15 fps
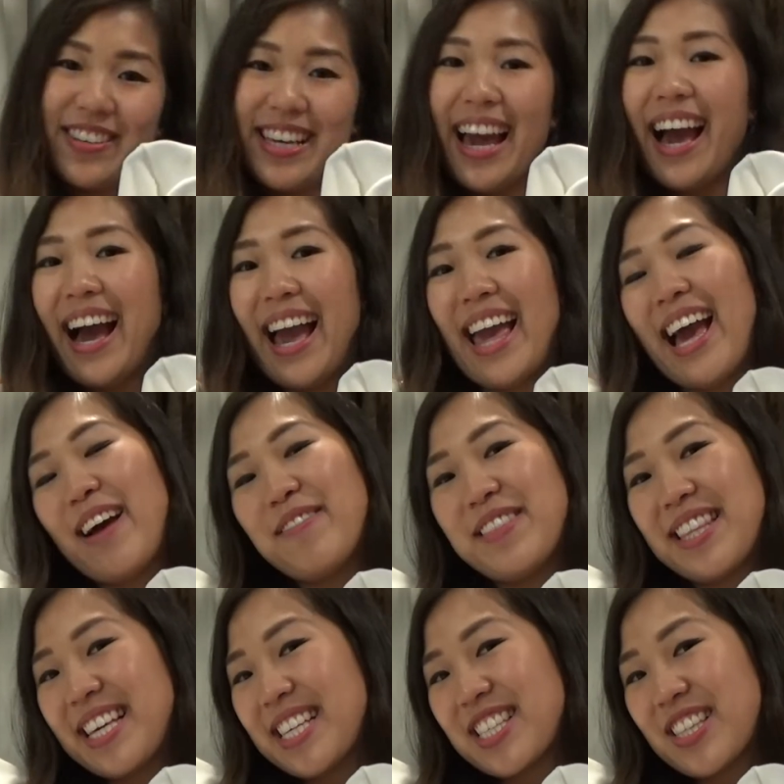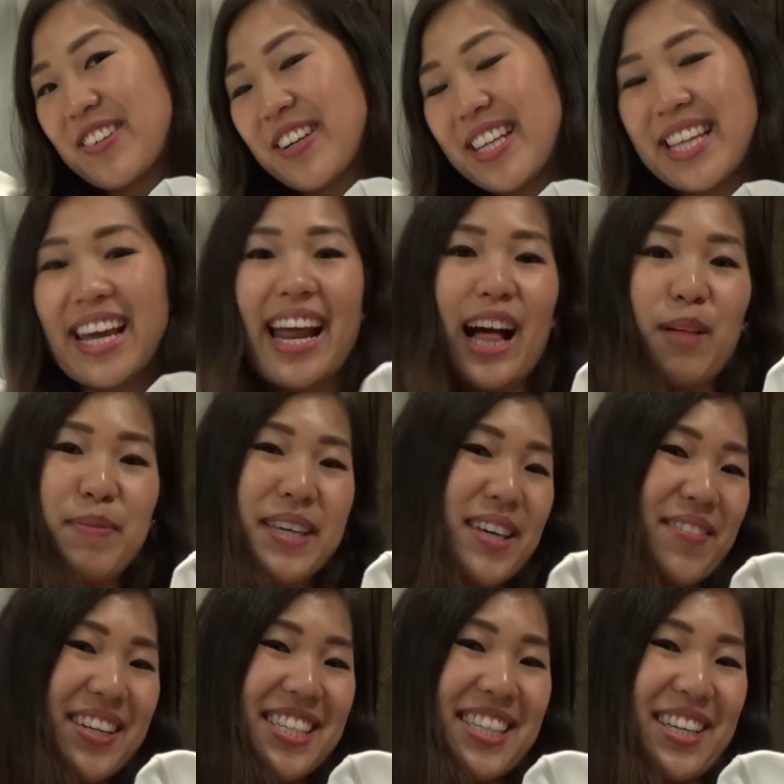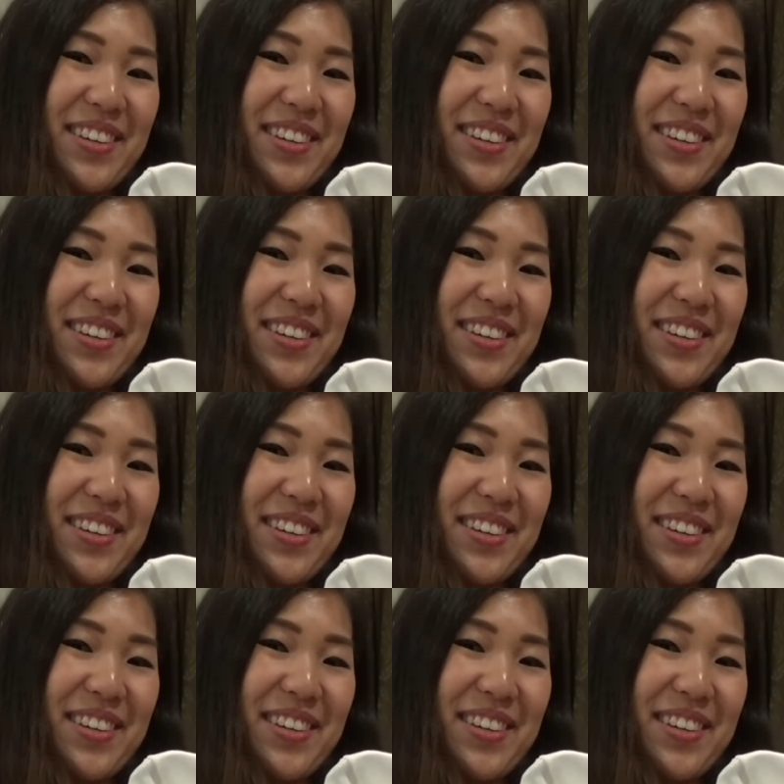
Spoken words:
yeah, I have these 3 that I'll be giving to